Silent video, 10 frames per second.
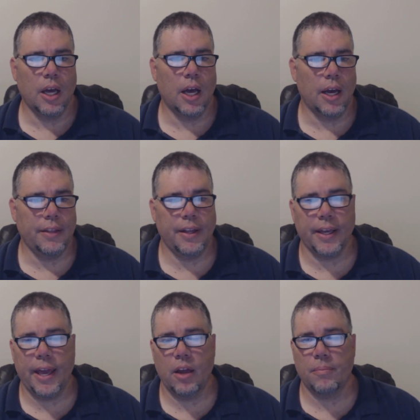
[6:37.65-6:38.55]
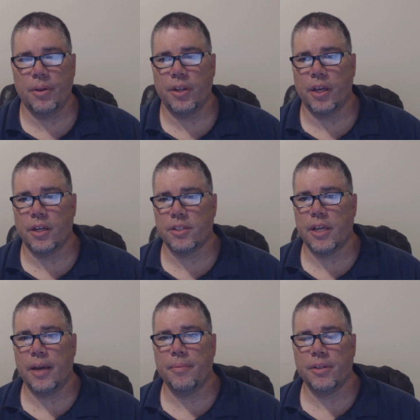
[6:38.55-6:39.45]
Uh, and then accountability on
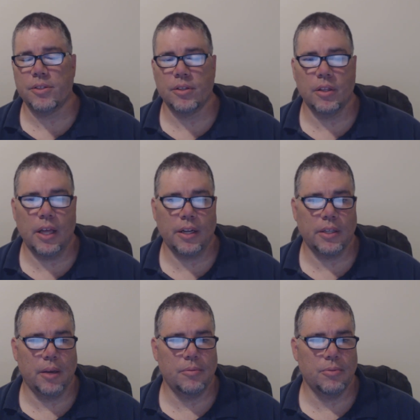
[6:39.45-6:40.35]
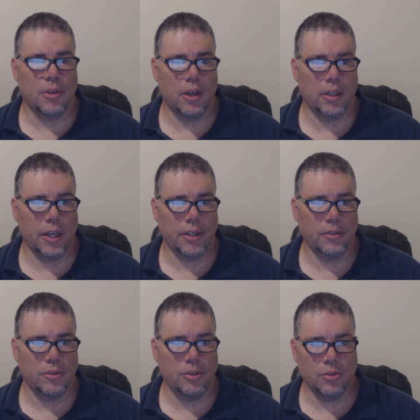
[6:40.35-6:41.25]
assignments. So a lot of times with
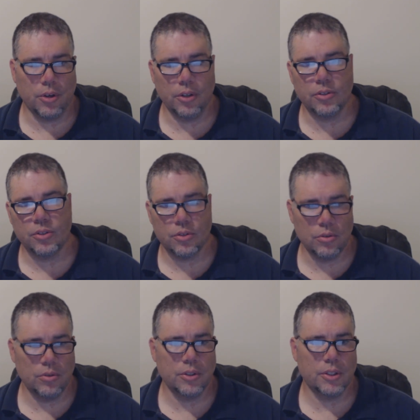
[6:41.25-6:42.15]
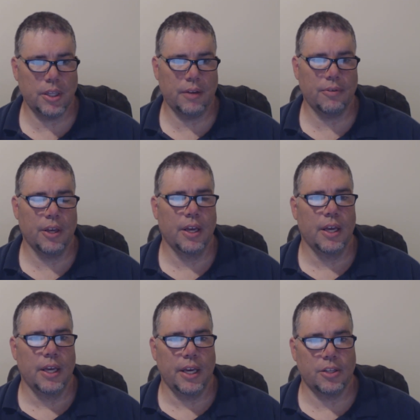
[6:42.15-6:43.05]
online tutorials and schools and stuff,
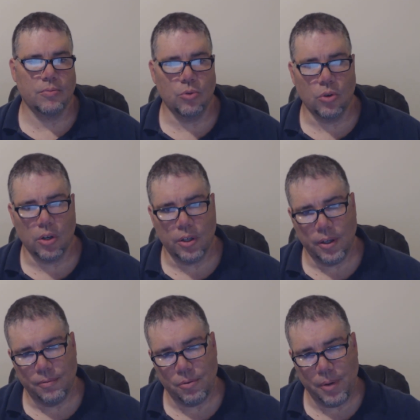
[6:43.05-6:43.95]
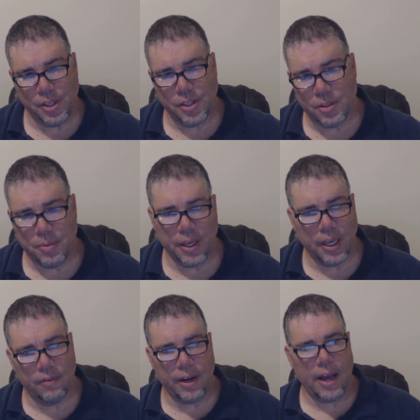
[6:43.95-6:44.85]
it's more information that's
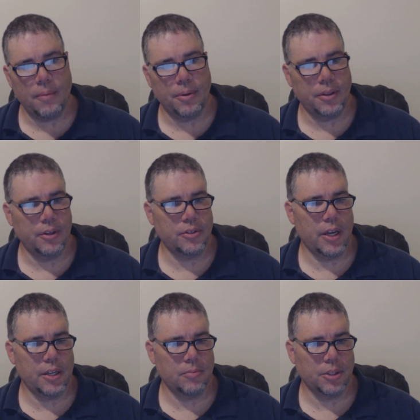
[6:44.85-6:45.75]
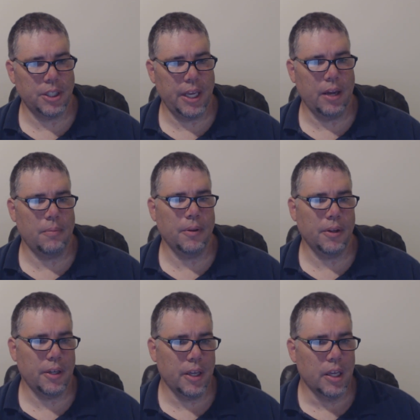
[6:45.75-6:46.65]
being given out, but there's not as much
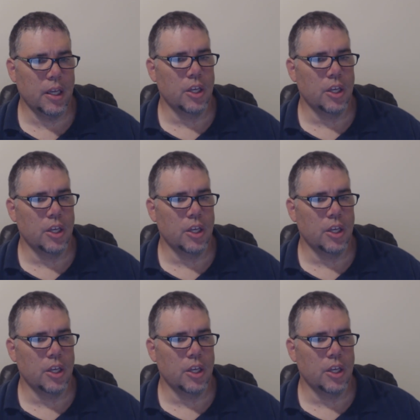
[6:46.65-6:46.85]
accountability.